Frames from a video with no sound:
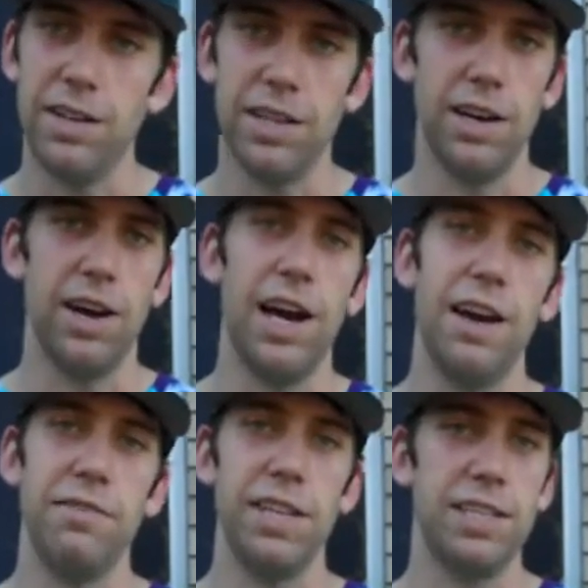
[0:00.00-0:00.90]
you know, I
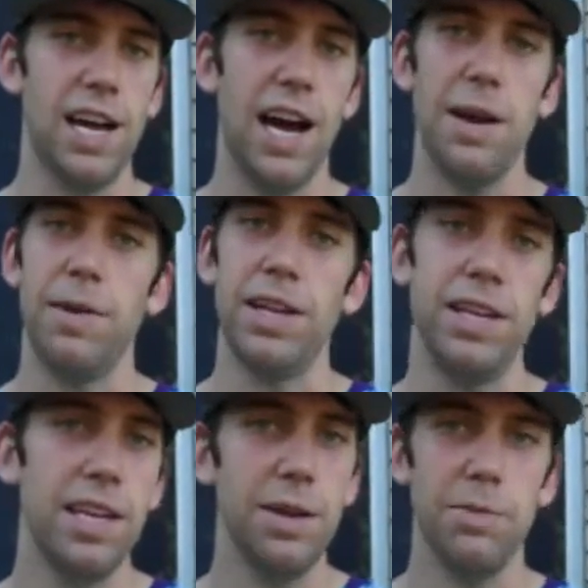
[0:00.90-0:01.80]
have this time, I need
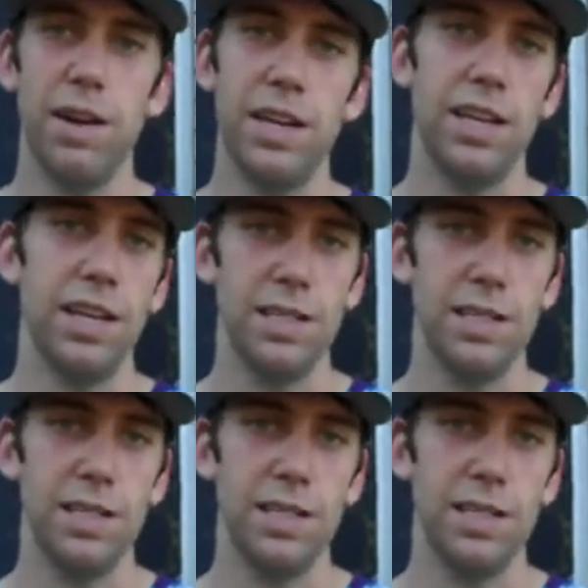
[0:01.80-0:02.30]
to keep running